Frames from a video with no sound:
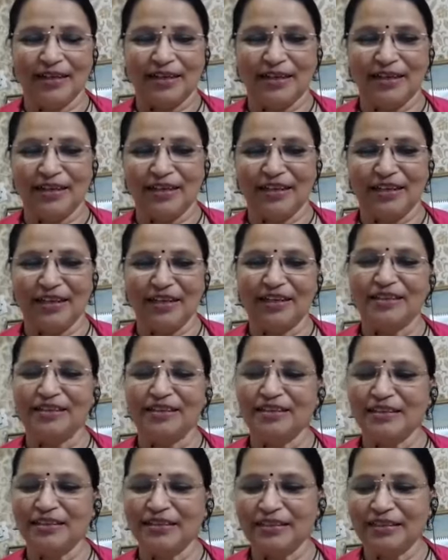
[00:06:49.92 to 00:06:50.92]
And
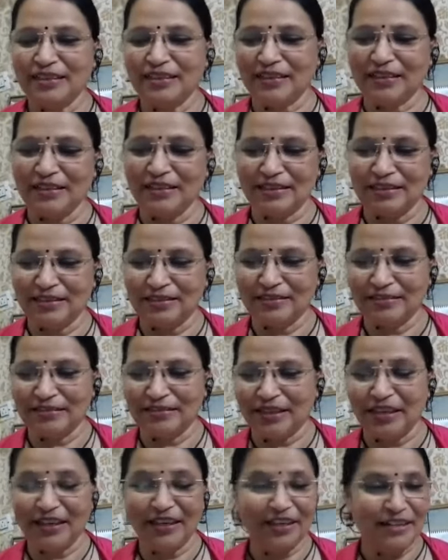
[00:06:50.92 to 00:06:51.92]
in
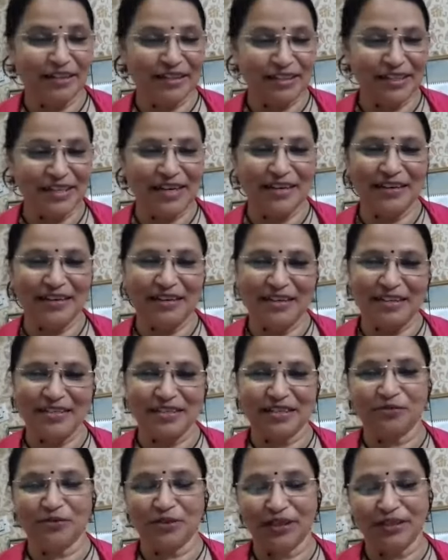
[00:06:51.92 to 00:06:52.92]
India, like
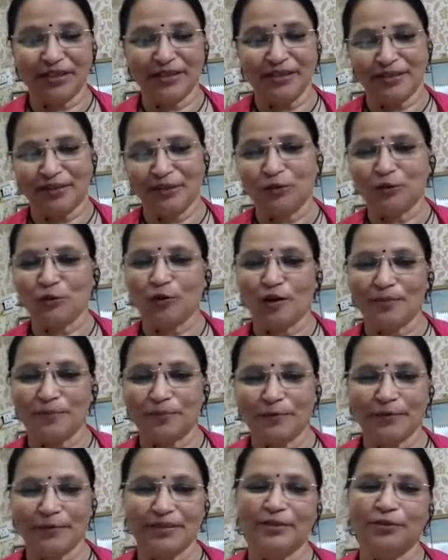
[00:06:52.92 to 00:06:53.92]
say, we grow up
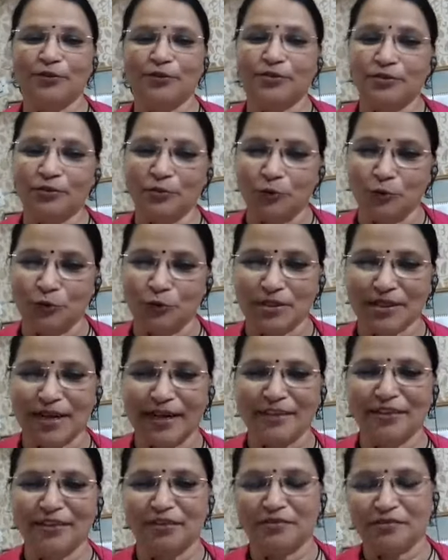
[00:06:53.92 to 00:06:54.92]
with those
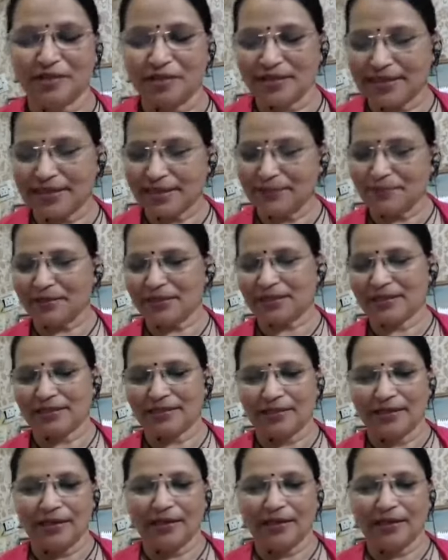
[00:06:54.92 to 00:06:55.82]
kind of concepts,